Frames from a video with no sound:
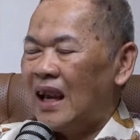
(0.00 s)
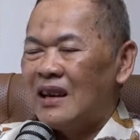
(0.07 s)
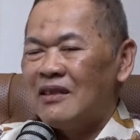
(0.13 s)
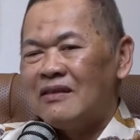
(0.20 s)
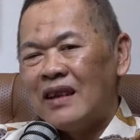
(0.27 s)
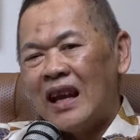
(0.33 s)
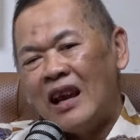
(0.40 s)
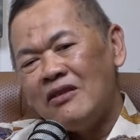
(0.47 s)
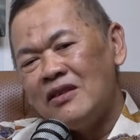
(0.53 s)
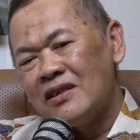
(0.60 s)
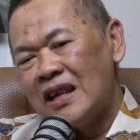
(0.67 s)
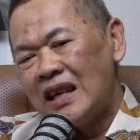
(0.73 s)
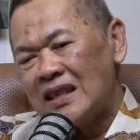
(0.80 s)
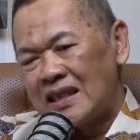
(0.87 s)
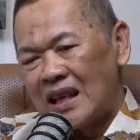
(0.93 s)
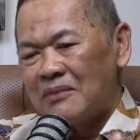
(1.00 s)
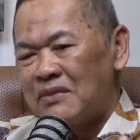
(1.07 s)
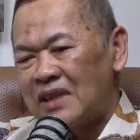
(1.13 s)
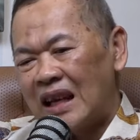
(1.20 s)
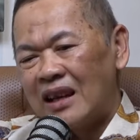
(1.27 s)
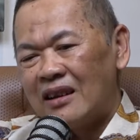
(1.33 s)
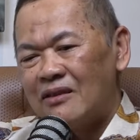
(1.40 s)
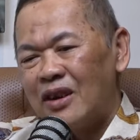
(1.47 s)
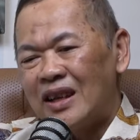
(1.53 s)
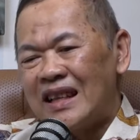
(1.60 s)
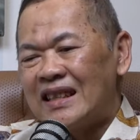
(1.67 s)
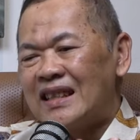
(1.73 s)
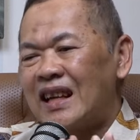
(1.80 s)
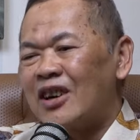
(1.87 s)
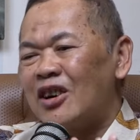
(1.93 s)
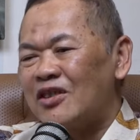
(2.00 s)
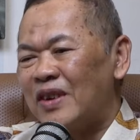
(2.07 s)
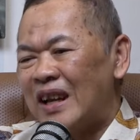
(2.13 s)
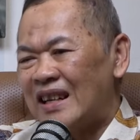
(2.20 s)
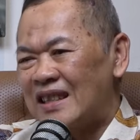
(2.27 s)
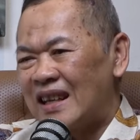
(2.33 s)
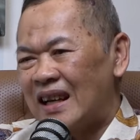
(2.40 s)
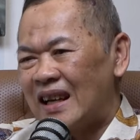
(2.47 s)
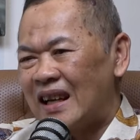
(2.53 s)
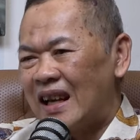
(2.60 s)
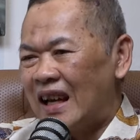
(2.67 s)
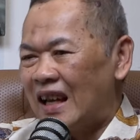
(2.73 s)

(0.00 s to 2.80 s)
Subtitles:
And if you hit something, what is the conversion?